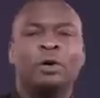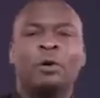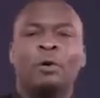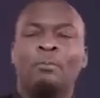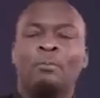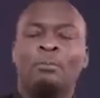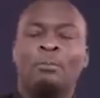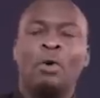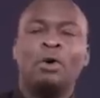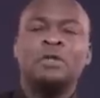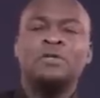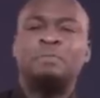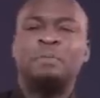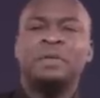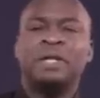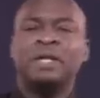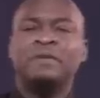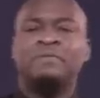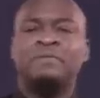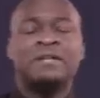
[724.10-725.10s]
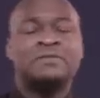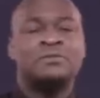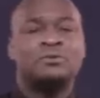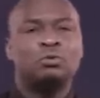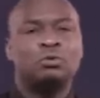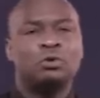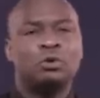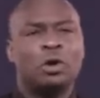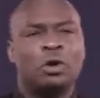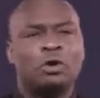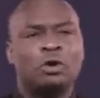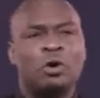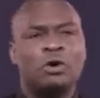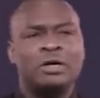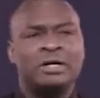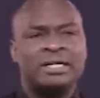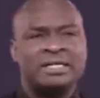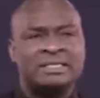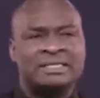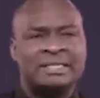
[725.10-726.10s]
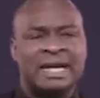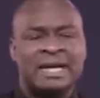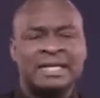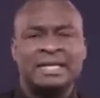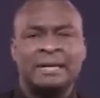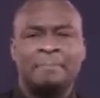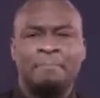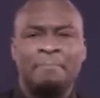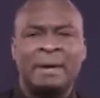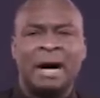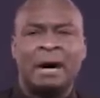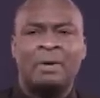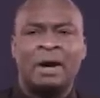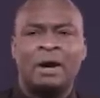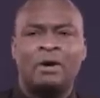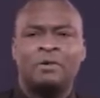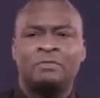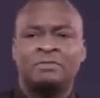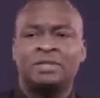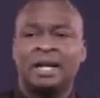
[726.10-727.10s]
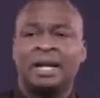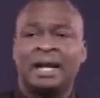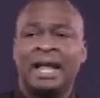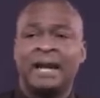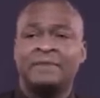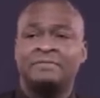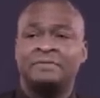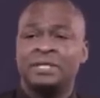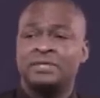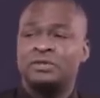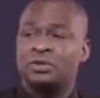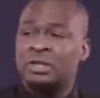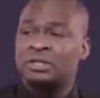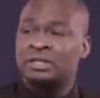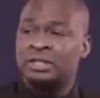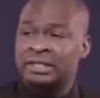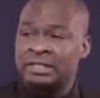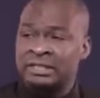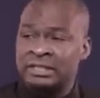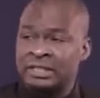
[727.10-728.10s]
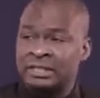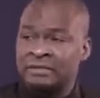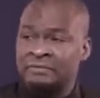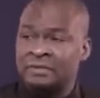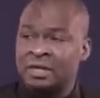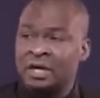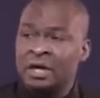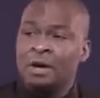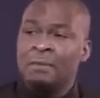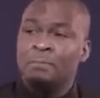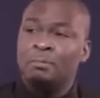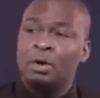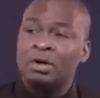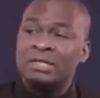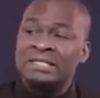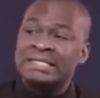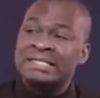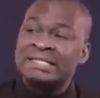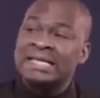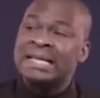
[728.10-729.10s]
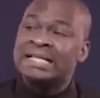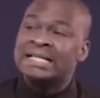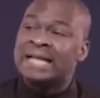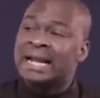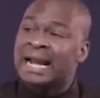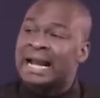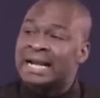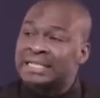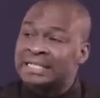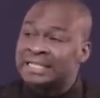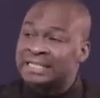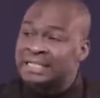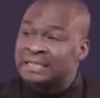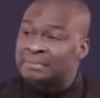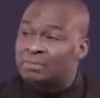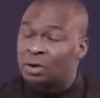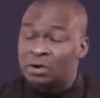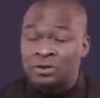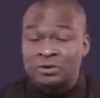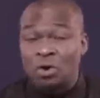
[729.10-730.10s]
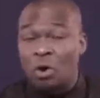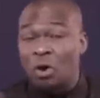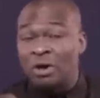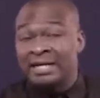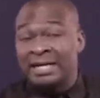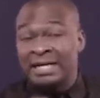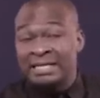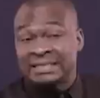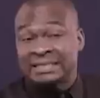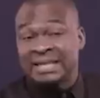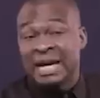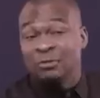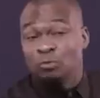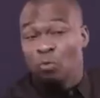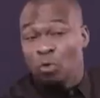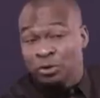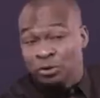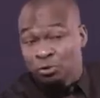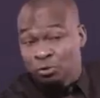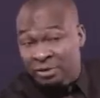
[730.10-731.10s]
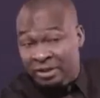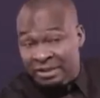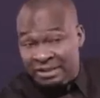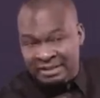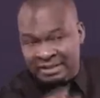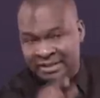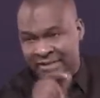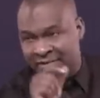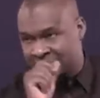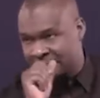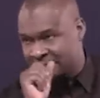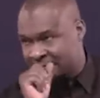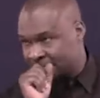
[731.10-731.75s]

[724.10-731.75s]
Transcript: most believers do not understand the power of the life they just received. But Satan and demons understand what you received.